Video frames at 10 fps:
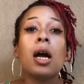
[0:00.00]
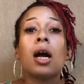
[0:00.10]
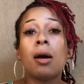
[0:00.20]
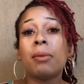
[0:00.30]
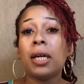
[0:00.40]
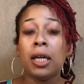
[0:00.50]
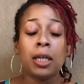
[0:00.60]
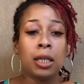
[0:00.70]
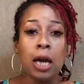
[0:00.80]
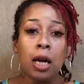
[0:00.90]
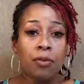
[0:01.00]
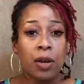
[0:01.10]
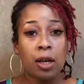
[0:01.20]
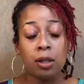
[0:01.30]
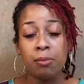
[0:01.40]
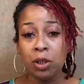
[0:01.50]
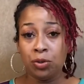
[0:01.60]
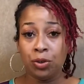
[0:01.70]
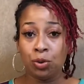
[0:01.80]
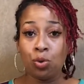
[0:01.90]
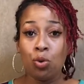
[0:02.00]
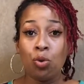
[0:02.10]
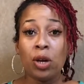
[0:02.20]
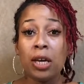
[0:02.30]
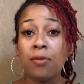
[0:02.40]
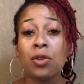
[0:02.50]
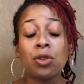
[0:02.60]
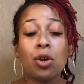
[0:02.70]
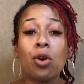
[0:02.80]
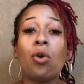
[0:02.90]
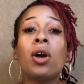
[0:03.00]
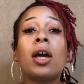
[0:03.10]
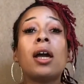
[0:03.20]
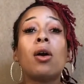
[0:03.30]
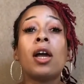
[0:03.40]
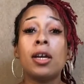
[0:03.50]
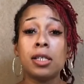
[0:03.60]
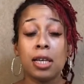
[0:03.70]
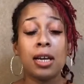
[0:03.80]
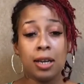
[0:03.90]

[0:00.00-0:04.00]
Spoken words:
coming in and out of an elementary school, even though his